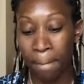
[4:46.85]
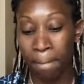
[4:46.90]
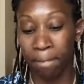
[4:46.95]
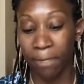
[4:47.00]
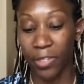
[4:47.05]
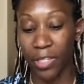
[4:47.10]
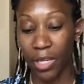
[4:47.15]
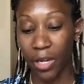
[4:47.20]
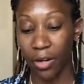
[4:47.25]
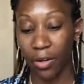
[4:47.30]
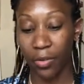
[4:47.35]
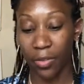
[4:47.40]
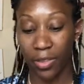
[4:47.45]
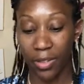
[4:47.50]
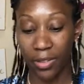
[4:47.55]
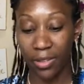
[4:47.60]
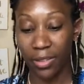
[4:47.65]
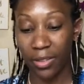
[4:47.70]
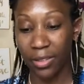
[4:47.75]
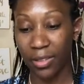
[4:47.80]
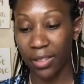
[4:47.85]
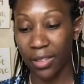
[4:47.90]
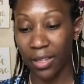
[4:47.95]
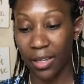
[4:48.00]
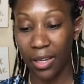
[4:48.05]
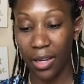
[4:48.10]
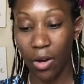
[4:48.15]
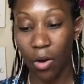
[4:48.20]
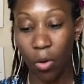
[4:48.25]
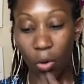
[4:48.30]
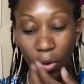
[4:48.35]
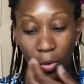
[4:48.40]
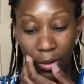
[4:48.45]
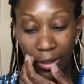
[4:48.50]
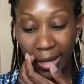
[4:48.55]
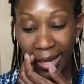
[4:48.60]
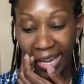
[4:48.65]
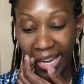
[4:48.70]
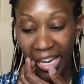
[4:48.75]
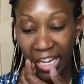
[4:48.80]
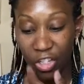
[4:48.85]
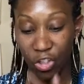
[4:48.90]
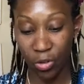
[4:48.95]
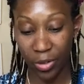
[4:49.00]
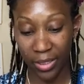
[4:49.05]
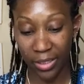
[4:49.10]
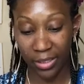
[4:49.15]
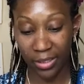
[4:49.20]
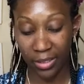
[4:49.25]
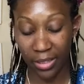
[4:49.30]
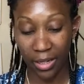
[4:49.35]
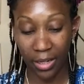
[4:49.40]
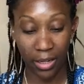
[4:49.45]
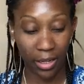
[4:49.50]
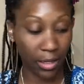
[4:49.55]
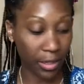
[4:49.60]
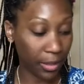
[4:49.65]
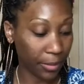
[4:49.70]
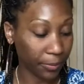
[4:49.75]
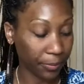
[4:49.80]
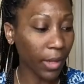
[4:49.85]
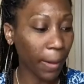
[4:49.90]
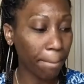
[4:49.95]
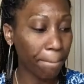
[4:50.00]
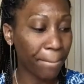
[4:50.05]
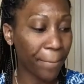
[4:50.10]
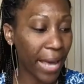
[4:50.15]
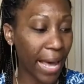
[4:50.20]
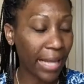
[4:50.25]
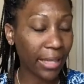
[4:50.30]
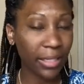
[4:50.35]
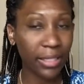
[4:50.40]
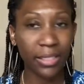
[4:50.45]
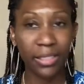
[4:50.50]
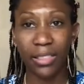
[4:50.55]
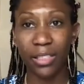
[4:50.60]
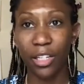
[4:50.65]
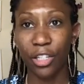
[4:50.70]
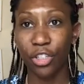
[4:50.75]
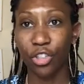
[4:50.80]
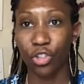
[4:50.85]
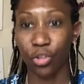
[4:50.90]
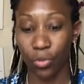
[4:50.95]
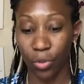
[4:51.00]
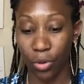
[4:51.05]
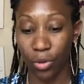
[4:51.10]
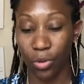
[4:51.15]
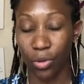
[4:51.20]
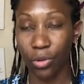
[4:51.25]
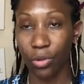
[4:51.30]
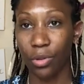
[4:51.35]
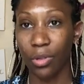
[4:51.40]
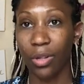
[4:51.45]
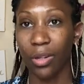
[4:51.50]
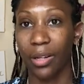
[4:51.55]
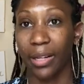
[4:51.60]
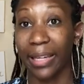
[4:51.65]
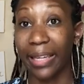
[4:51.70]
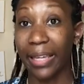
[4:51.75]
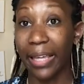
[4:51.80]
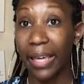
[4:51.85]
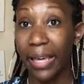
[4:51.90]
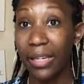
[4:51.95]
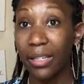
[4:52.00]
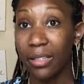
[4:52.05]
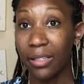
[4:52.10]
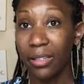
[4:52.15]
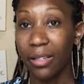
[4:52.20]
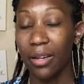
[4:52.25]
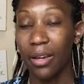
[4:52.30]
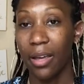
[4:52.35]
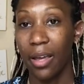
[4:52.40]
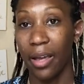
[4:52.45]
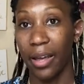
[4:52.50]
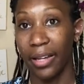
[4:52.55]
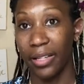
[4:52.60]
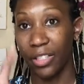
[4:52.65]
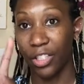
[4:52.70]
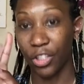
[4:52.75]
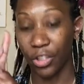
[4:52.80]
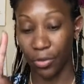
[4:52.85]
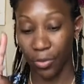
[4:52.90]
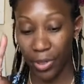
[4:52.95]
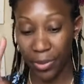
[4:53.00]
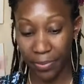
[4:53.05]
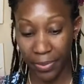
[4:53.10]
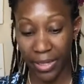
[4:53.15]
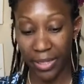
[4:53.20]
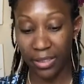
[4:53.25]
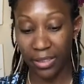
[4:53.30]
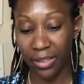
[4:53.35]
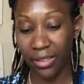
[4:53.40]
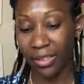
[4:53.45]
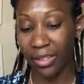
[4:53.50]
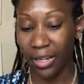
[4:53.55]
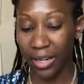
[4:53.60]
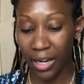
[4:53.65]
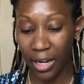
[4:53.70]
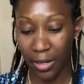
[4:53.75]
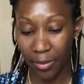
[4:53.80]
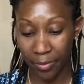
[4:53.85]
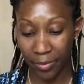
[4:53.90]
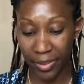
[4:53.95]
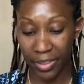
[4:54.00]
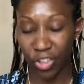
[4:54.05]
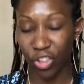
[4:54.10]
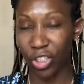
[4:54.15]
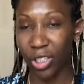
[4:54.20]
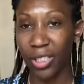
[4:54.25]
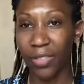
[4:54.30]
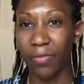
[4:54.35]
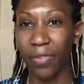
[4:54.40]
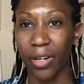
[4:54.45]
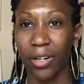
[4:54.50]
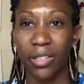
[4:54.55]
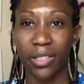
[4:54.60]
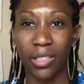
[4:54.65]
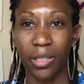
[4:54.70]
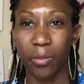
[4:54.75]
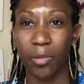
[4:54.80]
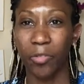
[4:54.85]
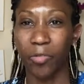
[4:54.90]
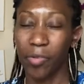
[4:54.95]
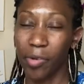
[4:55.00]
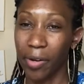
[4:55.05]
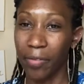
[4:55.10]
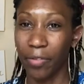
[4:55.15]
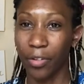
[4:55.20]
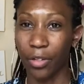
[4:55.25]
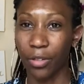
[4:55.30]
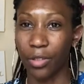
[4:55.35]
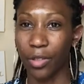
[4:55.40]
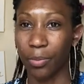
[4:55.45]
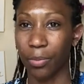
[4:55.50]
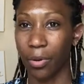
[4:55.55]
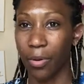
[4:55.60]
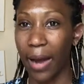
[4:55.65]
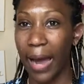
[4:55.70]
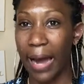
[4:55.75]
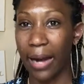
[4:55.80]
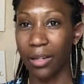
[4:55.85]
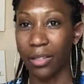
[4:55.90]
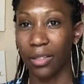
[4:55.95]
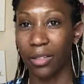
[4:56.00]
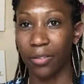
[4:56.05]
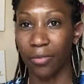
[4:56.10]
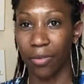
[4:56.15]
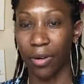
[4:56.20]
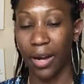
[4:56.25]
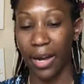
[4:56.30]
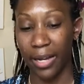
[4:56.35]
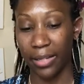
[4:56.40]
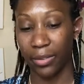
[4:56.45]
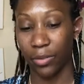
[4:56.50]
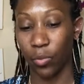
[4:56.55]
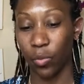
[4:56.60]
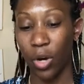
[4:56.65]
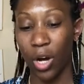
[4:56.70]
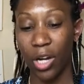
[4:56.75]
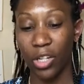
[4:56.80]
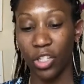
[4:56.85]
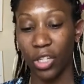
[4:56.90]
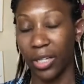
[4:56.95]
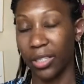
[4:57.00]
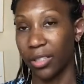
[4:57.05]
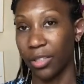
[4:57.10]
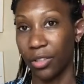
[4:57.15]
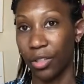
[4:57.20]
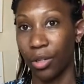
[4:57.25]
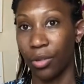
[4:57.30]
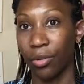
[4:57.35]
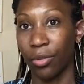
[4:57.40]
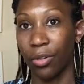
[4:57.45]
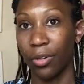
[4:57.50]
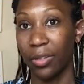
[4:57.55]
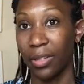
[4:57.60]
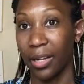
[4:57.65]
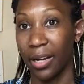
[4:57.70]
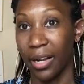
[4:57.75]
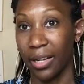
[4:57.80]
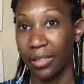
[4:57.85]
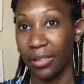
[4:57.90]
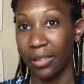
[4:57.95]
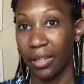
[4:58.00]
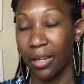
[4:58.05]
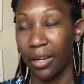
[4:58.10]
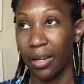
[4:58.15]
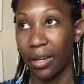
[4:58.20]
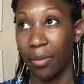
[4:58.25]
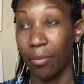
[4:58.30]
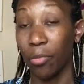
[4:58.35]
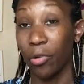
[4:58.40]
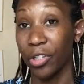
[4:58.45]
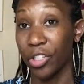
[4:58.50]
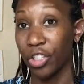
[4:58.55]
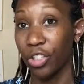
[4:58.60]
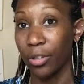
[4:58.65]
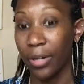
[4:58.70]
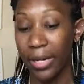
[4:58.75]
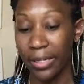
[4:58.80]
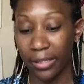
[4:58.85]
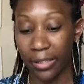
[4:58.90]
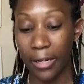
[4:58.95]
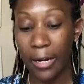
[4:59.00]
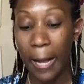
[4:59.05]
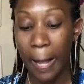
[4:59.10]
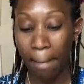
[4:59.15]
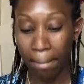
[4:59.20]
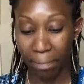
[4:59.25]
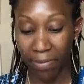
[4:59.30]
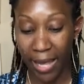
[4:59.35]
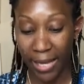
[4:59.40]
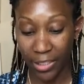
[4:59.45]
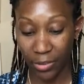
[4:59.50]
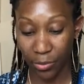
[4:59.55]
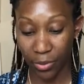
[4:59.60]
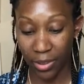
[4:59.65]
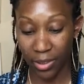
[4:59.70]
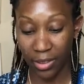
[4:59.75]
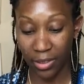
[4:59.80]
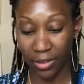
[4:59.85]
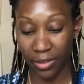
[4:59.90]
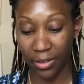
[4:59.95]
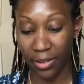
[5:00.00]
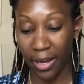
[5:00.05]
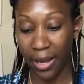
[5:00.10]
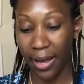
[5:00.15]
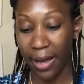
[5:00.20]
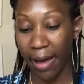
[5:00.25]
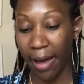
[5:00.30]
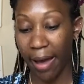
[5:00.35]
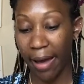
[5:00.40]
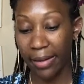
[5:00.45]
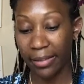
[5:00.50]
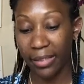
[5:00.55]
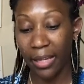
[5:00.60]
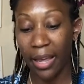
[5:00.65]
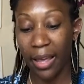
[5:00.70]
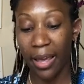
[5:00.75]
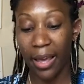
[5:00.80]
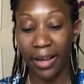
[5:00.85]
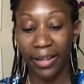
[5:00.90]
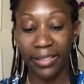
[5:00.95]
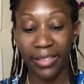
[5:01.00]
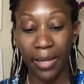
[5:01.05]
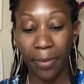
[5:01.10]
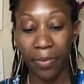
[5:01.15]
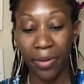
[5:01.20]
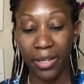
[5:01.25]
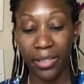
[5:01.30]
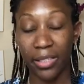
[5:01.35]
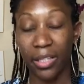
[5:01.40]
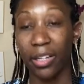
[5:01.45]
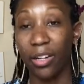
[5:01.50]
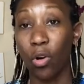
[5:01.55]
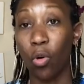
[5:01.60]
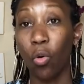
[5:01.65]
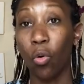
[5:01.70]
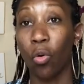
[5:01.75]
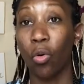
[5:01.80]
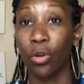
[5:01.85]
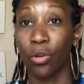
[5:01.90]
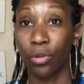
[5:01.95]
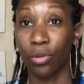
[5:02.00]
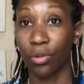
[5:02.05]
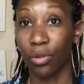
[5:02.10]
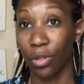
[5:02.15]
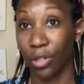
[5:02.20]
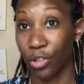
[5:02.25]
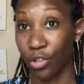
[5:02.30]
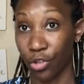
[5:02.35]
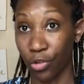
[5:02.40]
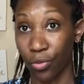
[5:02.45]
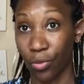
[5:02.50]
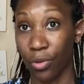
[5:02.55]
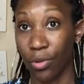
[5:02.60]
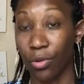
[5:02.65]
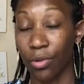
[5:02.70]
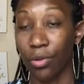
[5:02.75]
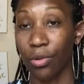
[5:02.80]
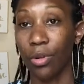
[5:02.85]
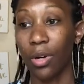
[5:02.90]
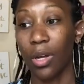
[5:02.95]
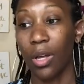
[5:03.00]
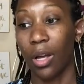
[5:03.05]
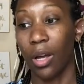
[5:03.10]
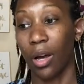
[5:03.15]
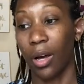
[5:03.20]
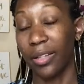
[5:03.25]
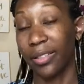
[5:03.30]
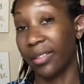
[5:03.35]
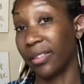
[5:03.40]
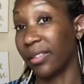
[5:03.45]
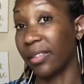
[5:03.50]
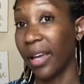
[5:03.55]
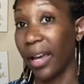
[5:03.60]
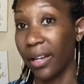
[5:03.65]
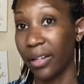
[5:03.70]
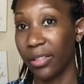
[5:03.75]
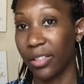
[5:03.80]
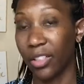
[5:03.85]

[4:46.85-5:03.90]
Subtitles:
So this is the Ole Henriksen Balance Control Kit. It's 3 pieces, and it comes just very similar if you ever use Proactive, where it has a wash, it has a toner, and then it has a moisturizer. That's what this set has, except it's an oil control set.